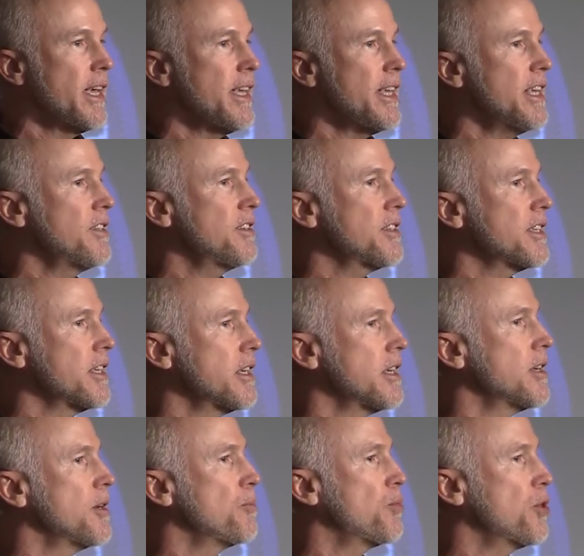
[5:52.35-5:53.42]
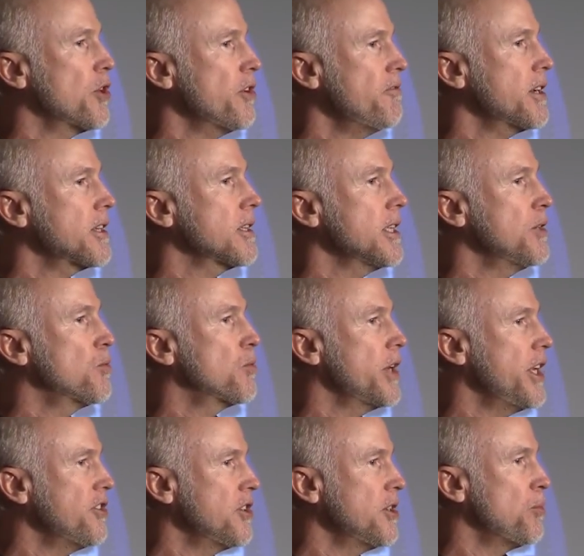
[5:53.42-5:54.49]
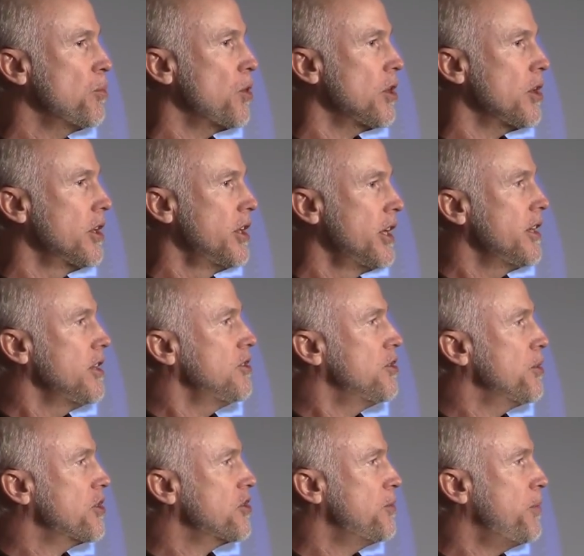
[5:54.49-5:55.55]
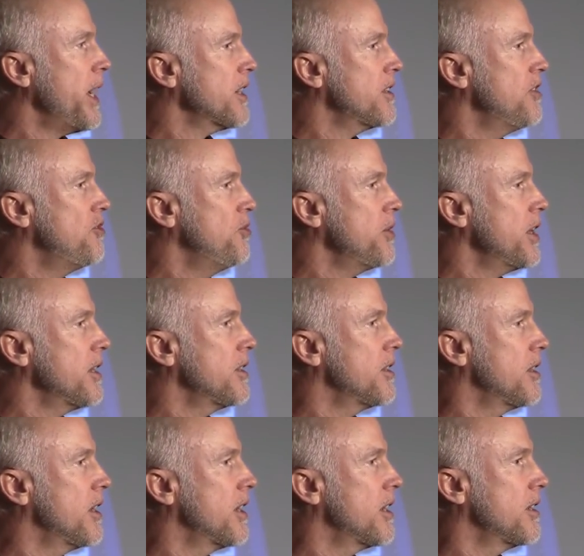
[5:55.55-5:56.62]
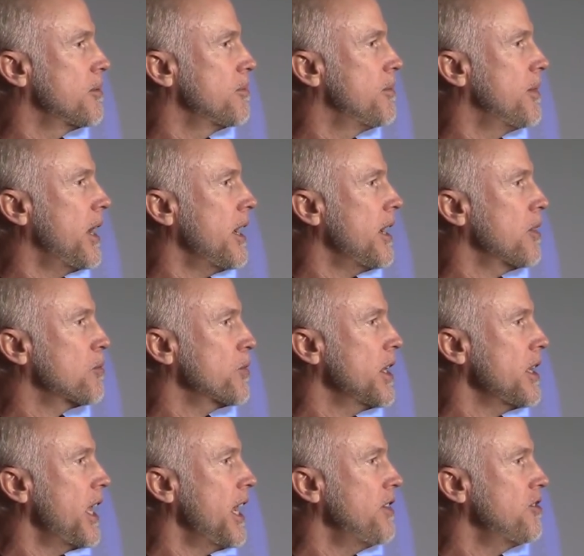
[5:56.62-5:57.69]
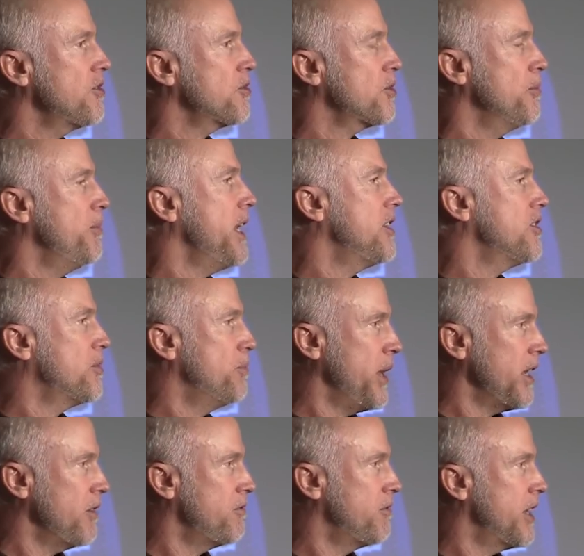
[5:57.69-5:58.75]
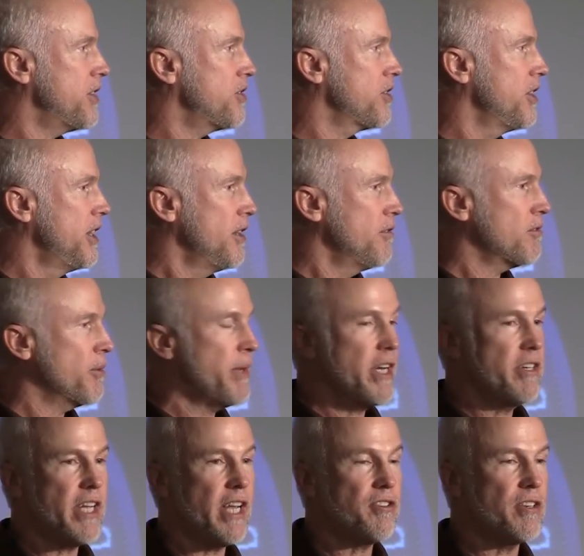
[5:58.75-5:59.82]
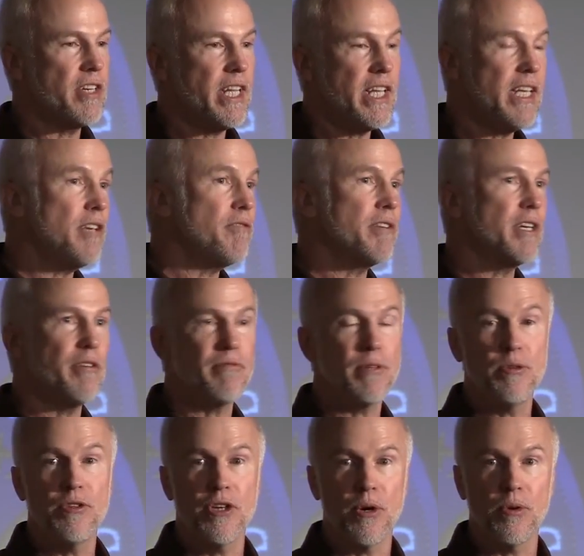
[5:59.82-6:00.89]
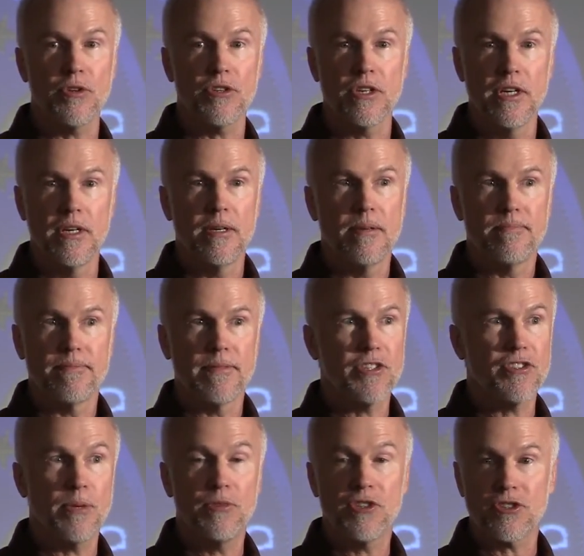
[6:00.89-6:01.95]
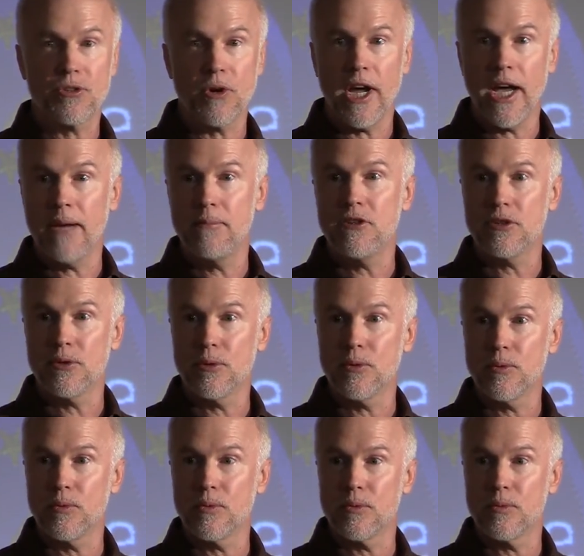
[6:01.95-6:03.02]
It's perfectly reasonable to expect that you can uh, uh, realize tremendous benefits from meditation, even if you don't subscribe to